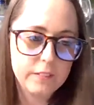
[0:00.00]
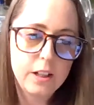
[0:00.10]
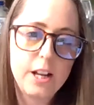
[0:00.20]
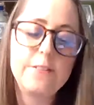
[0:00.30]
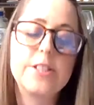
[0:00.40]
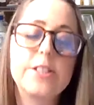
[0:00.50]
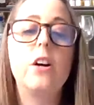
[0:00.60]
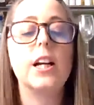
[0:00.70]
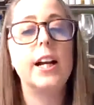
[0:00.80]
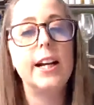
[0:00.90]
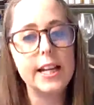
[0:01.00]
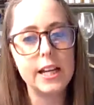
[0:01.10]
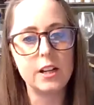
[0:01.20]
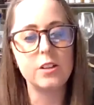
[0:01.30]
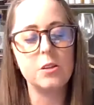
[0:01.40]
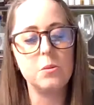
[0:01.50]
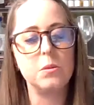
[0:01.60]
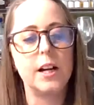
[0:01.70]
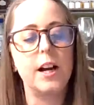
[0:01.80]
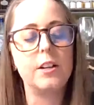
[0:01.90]
If it's not clean, you
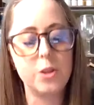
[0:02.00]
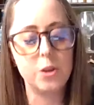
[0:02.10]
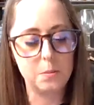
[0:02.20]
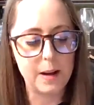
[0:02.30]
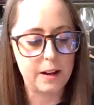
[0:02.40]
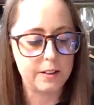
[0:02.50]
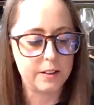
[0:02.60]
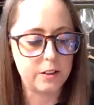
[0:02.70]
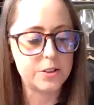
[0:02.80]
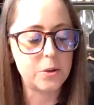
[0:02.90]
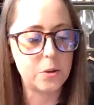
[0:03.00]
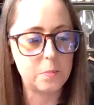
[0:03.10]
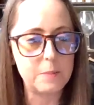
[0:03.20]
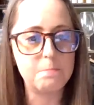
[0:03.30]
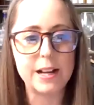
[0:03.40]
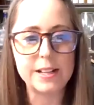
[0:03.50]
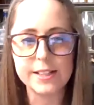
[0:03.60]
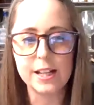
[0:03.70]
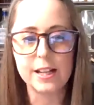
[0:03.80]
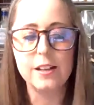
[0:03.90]
will kind of know about it because it'll be
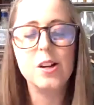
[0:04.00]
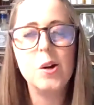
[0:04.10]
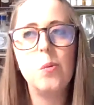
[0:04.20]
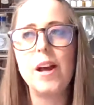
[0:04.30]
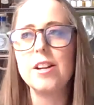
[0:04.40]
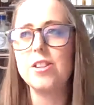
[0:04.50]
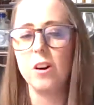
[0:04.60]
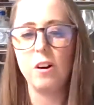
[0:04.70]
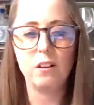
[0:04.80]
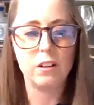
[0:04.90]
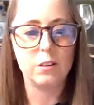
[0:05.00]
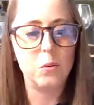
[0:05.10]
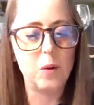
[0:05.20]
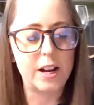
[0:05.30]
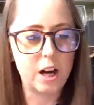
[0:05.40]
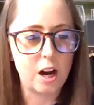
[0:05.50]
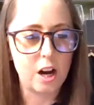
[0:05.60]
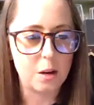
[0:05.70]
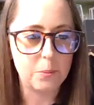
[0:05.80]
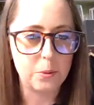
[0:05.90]
musty, wet dog, wet
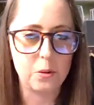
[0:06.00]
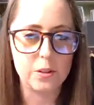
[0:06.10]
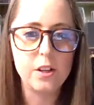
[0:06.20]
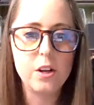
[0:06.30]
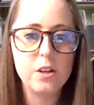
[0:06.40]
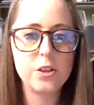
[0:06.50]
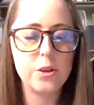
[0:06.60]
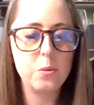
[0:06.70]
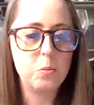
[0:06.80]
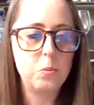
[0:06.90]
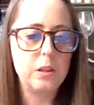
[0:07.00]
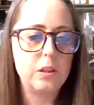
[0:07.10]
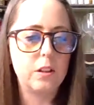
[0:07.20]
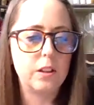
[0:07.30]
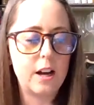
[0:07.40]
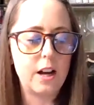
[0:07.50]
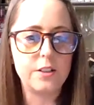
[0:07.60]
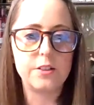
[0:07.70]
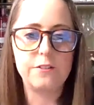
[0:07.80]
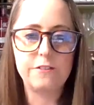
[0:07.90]
cardboard. So you will
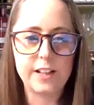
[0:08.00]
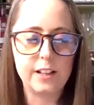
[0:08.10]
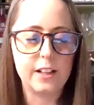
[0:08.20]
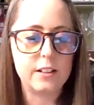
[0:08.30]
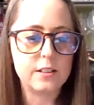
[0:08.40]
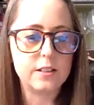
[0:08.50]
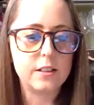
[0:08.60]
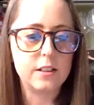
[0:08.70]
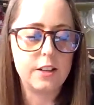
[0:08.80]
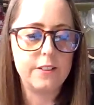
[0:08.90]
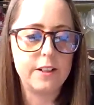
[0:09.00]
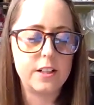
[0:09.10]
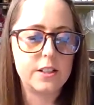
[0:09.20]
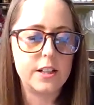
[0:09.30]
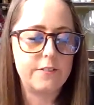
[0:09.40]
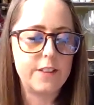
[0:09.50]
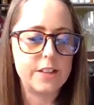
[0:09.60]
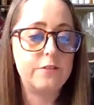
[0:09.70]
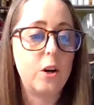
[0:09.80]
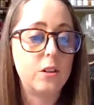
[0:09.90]
kind of feel it if there's a
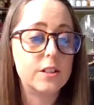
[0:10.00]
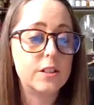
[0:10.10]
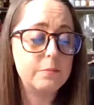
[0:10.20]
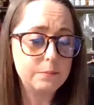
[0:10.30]
fault.